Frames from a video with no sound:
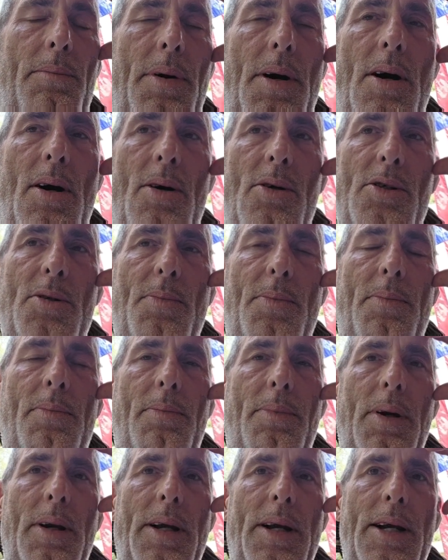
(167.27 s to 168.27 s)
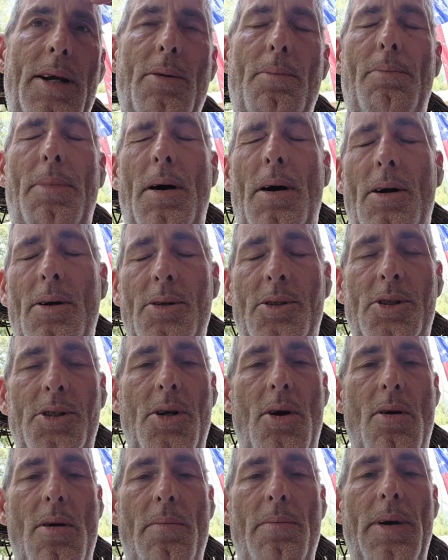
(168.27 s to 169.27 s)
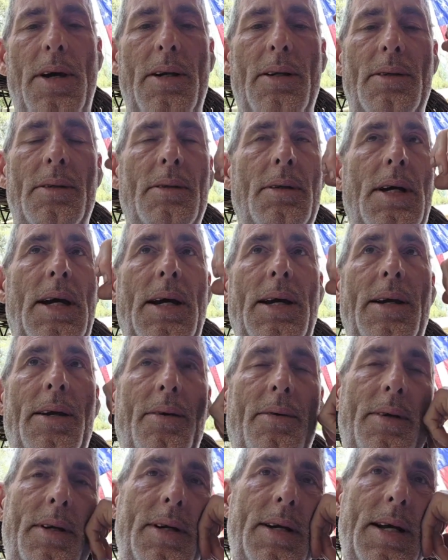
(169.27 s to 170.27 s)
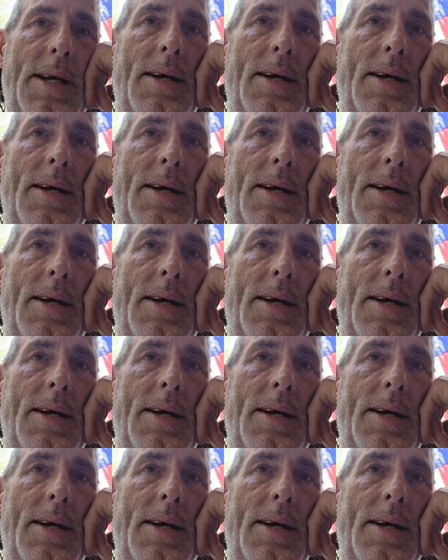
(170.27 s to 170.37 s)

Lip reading: pause play or pause start button. I held it